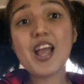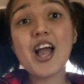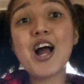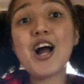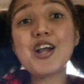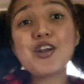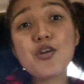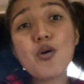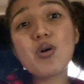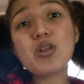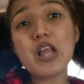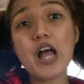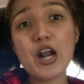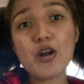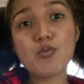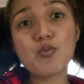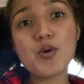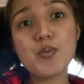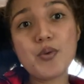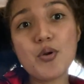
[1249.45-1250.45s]
I know a lot
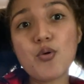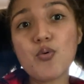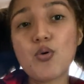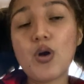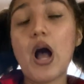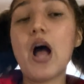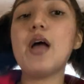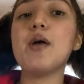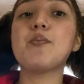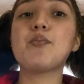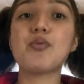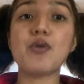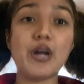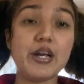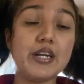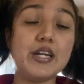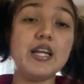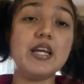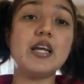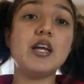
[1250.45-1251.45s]
of women who gotten
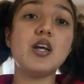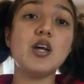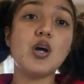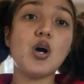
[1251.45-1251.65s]
pregnant.